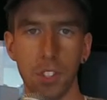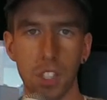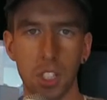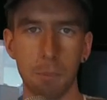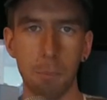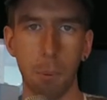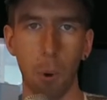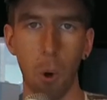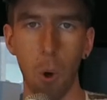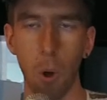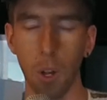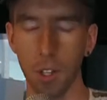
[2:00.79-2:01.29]

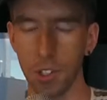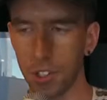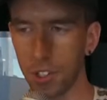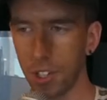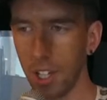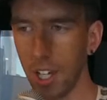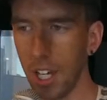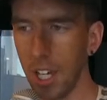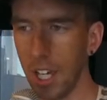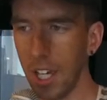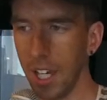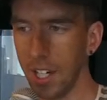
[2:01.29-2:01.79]
sports.
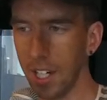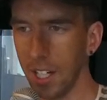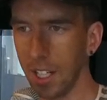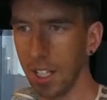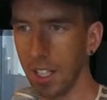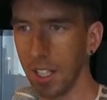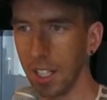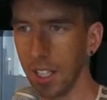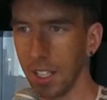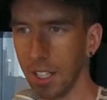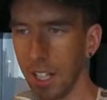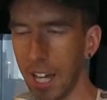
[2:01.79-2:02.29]

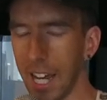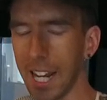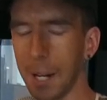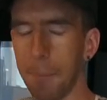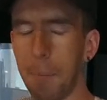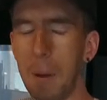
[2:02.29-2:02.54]
Like